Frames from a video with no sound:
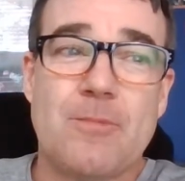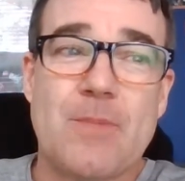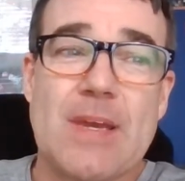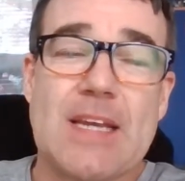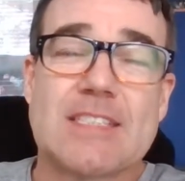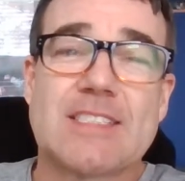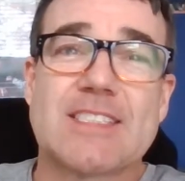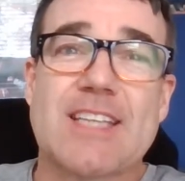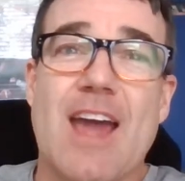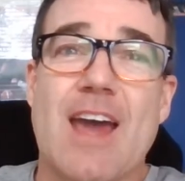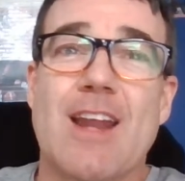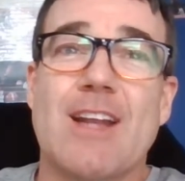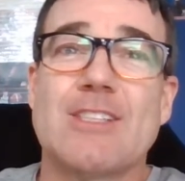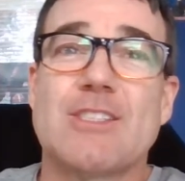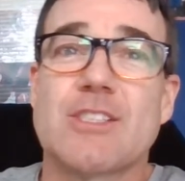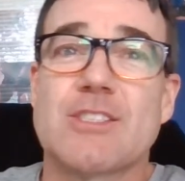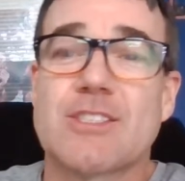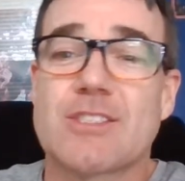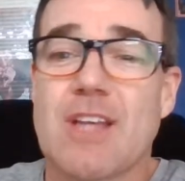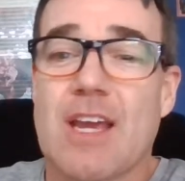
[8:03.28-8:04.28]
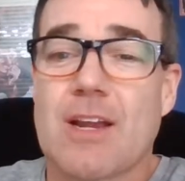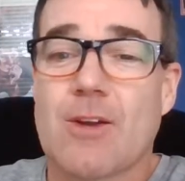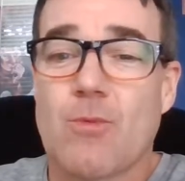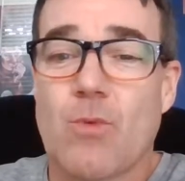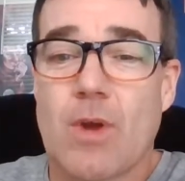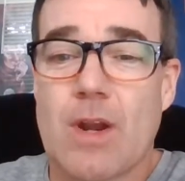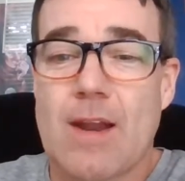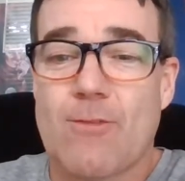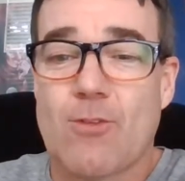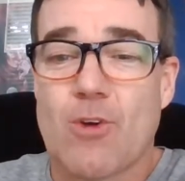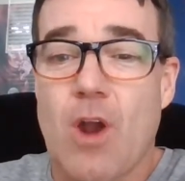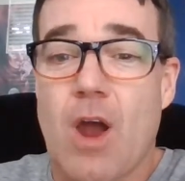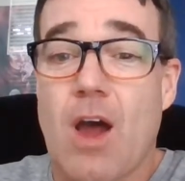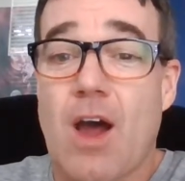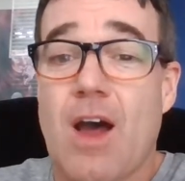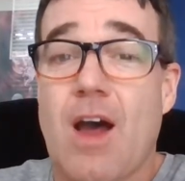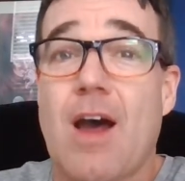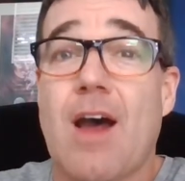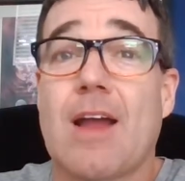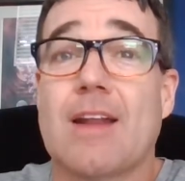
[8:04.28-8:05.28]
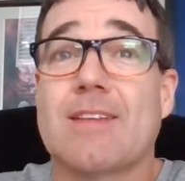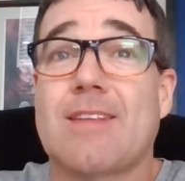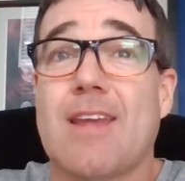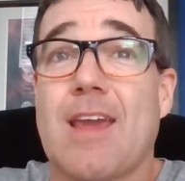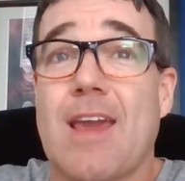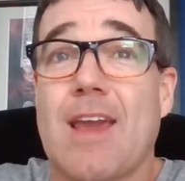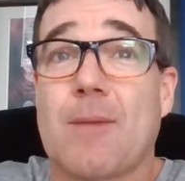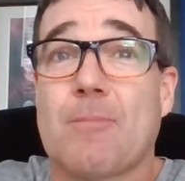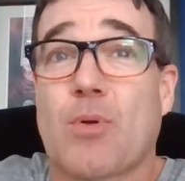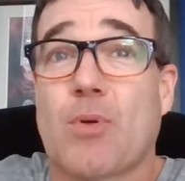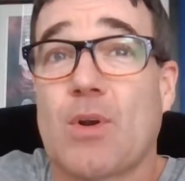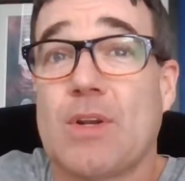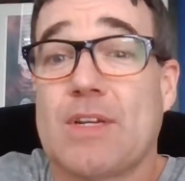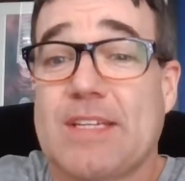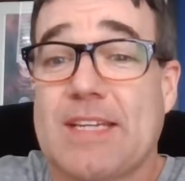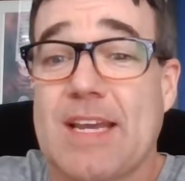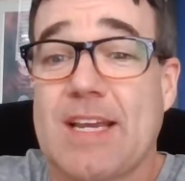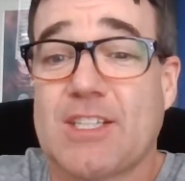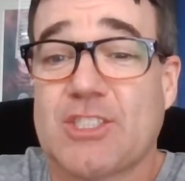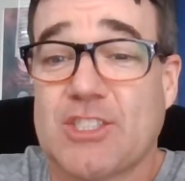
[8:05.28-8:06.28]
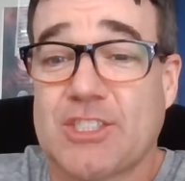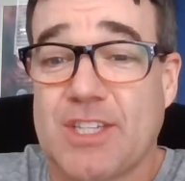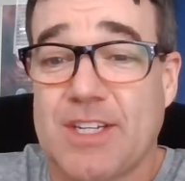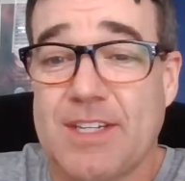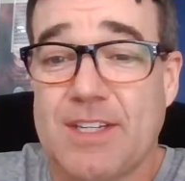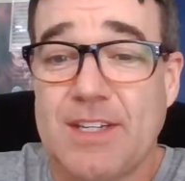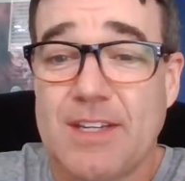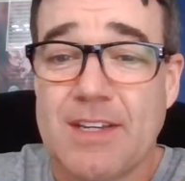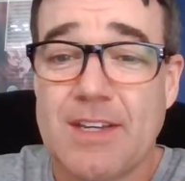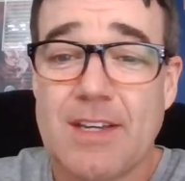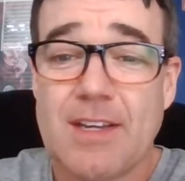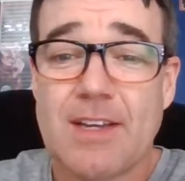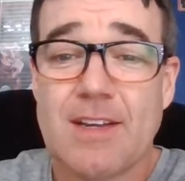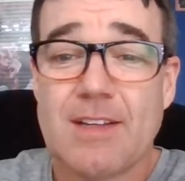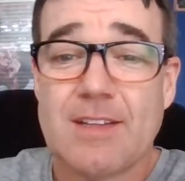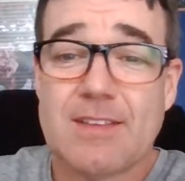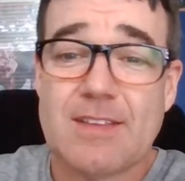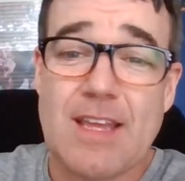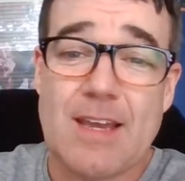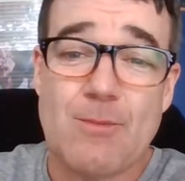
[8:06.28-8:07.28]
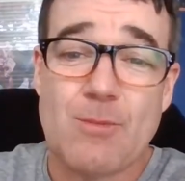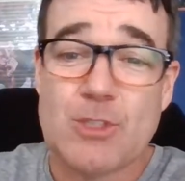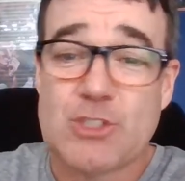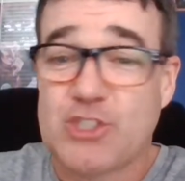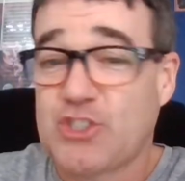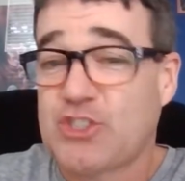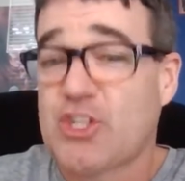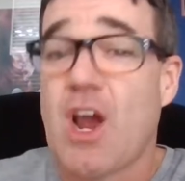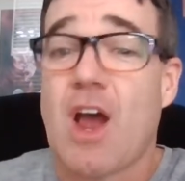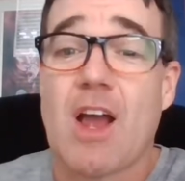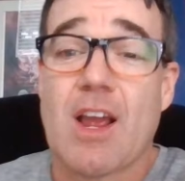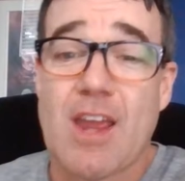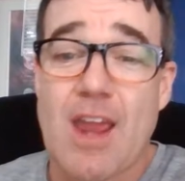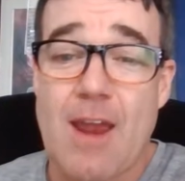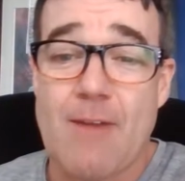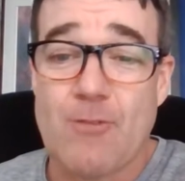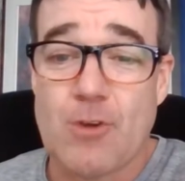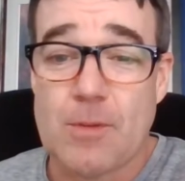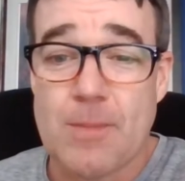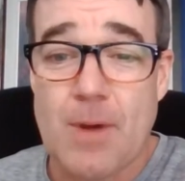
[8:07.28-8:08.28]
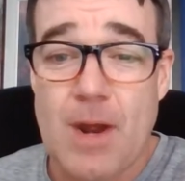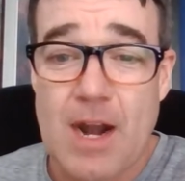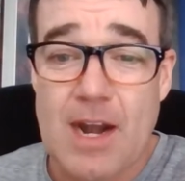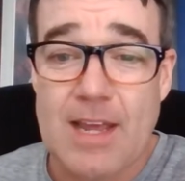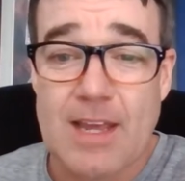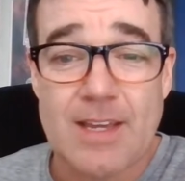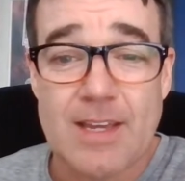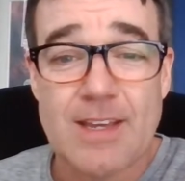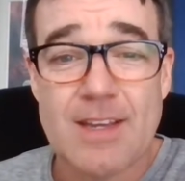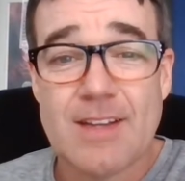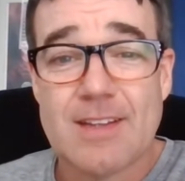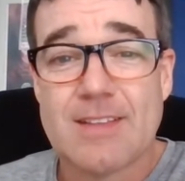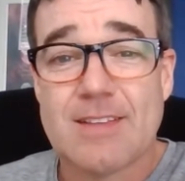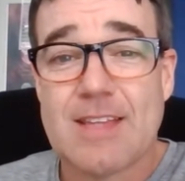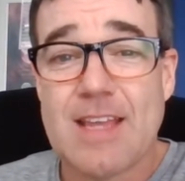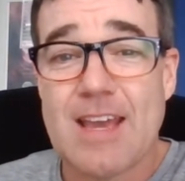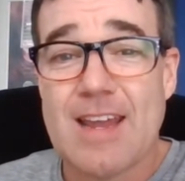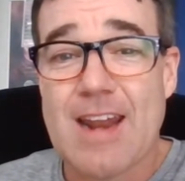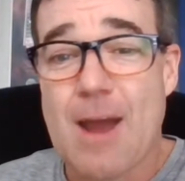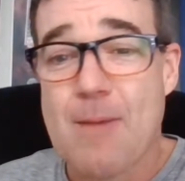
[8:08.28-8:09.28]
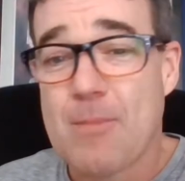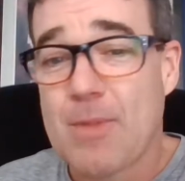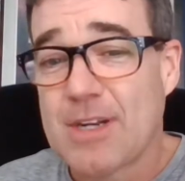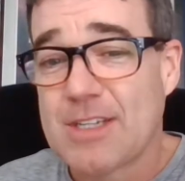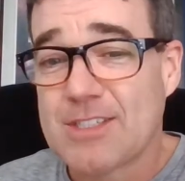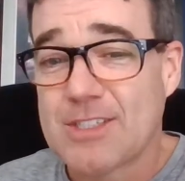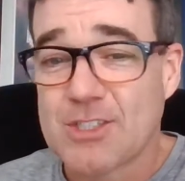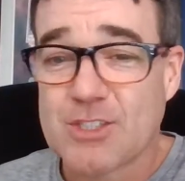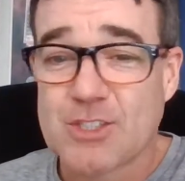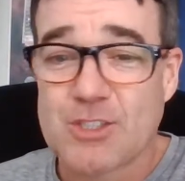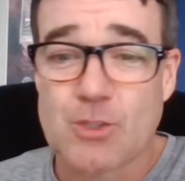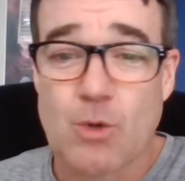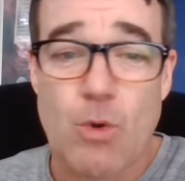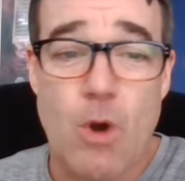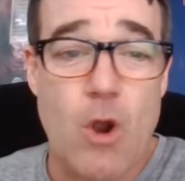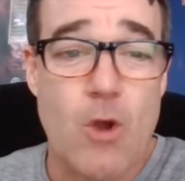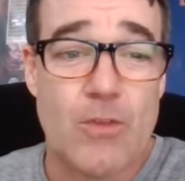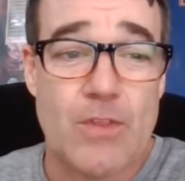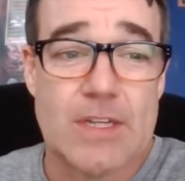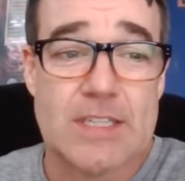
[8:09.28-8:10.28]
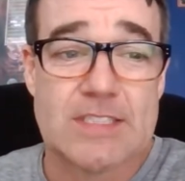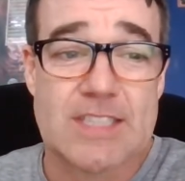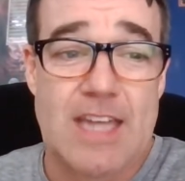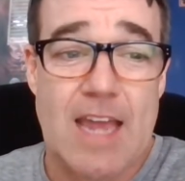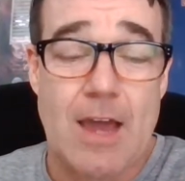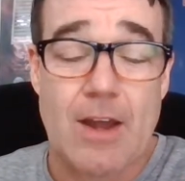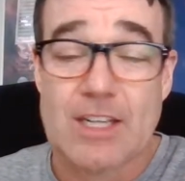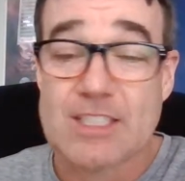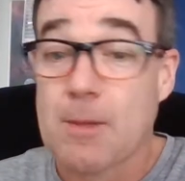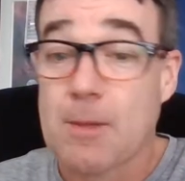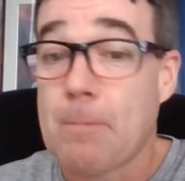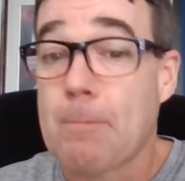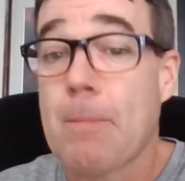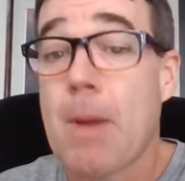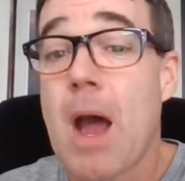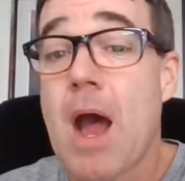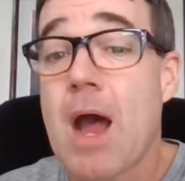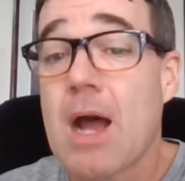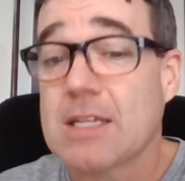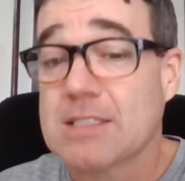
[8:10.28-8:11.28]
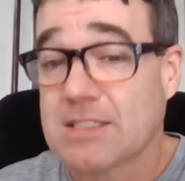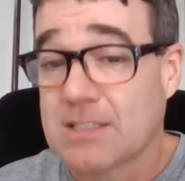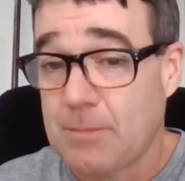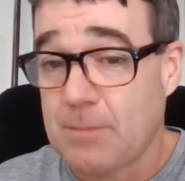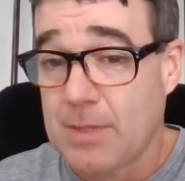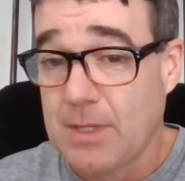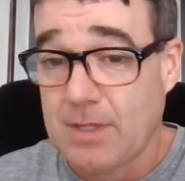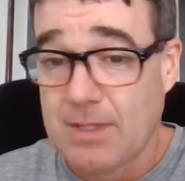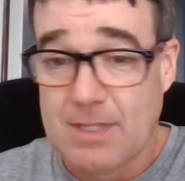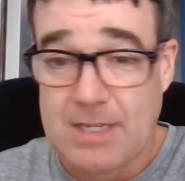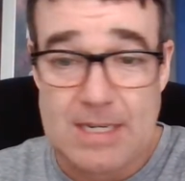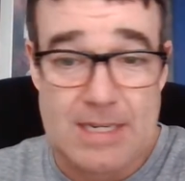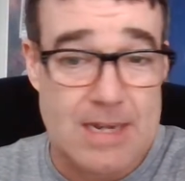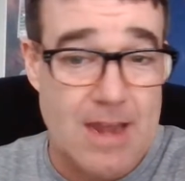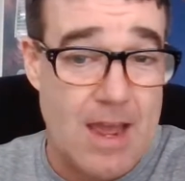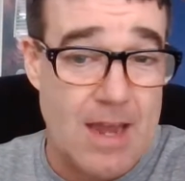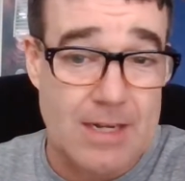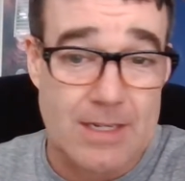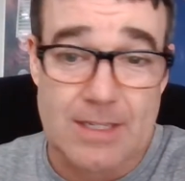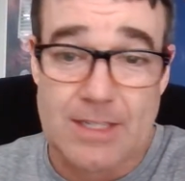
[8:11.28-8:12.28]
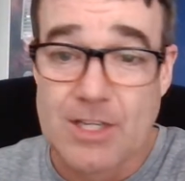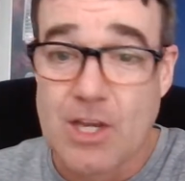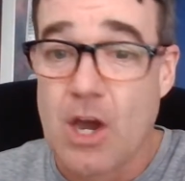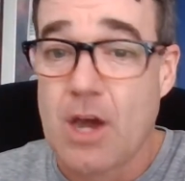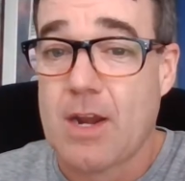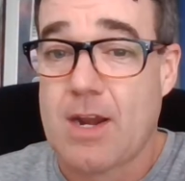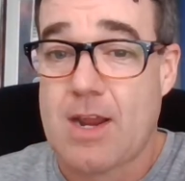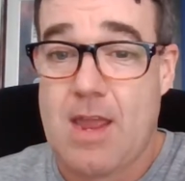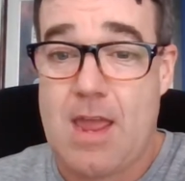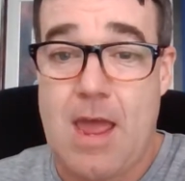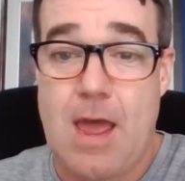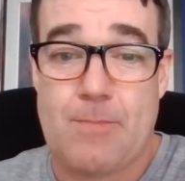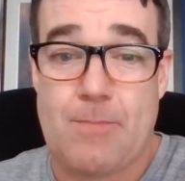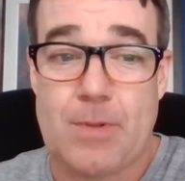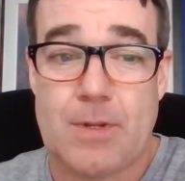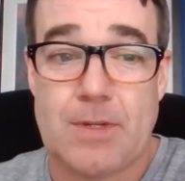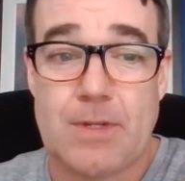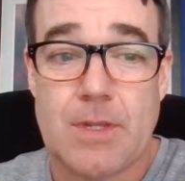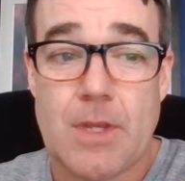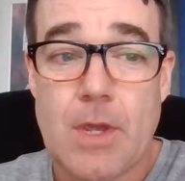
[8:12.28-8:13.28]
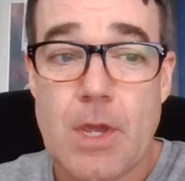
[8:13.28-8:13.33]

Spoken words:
It's kind of just like whatever, a hot take prediction that would shock everybody, that I'm going to just throw this out as a possibility, not gonna happen.